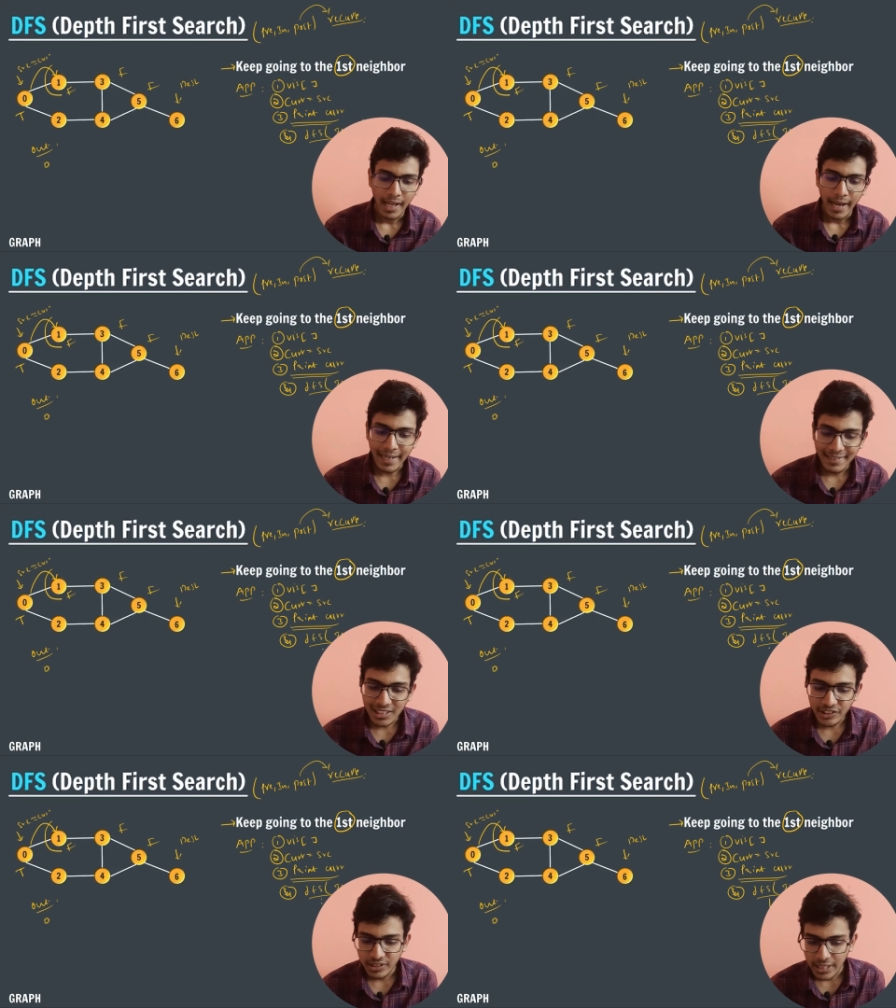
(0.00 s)
And
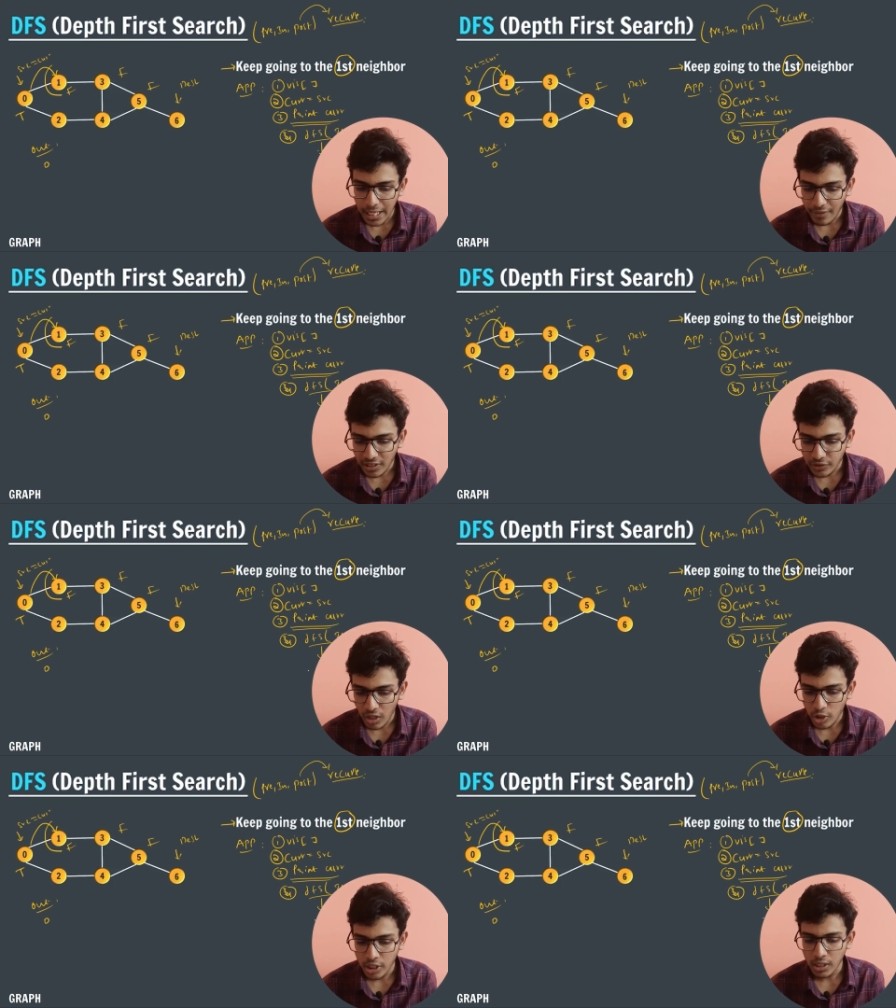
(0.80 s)
this DFS
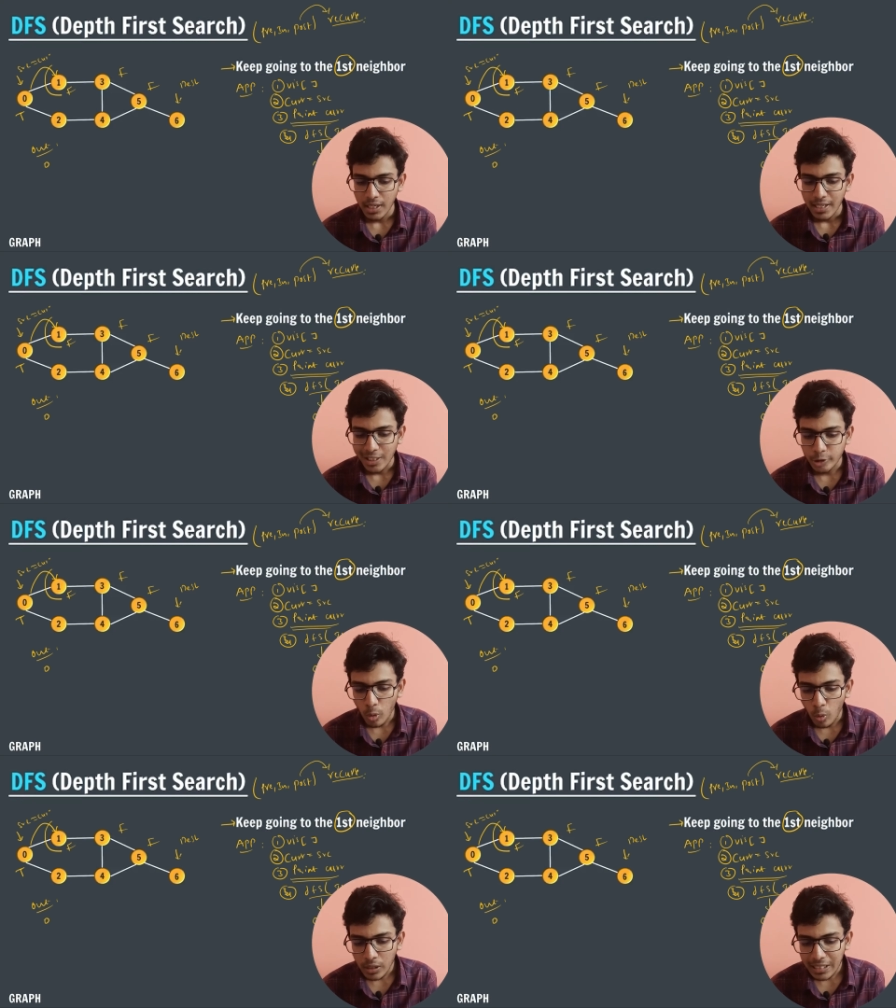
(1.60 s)
function is
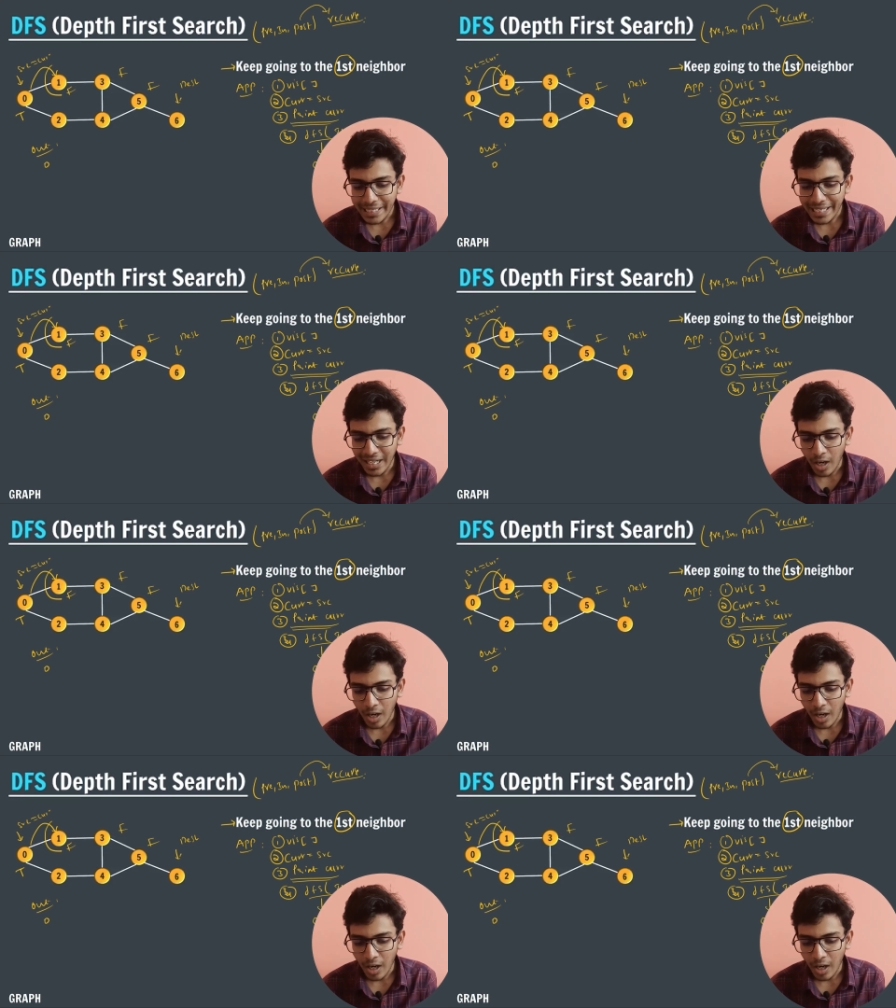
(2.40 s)
only